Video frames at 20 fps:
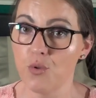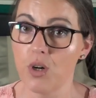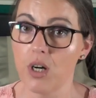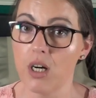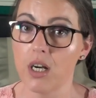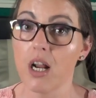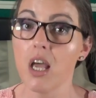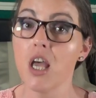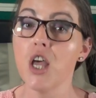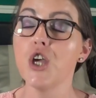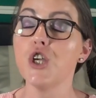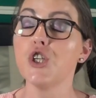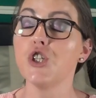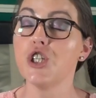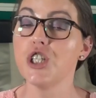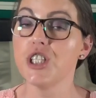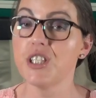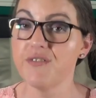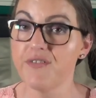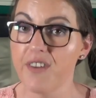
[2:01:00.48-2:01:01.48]
to her.
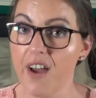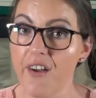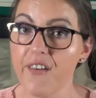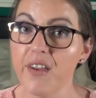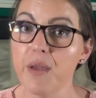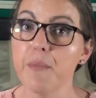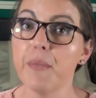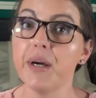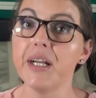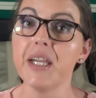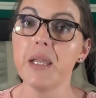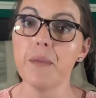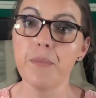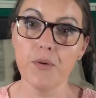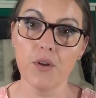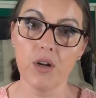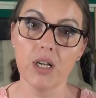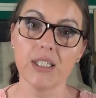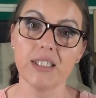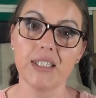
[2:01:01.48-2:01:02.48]
She's very
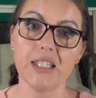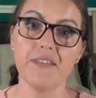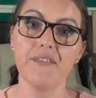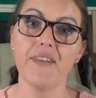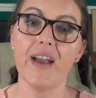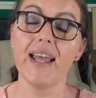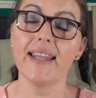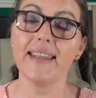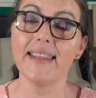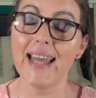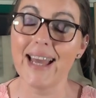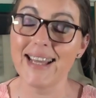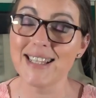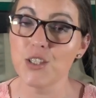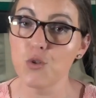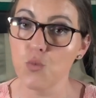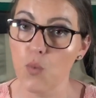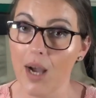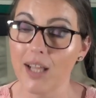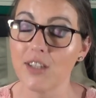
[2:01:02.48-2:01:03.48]
manipulative, and
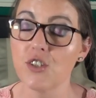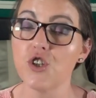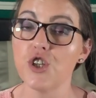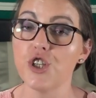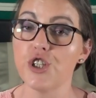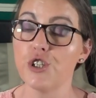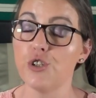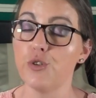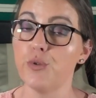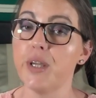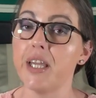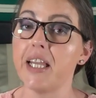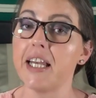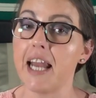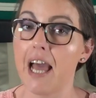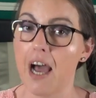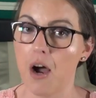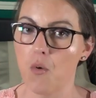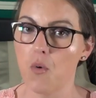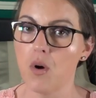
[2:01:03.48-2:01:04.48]
that's what she's doing
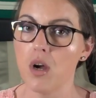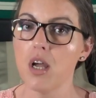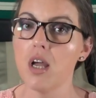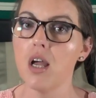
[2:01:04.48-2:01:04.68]
now."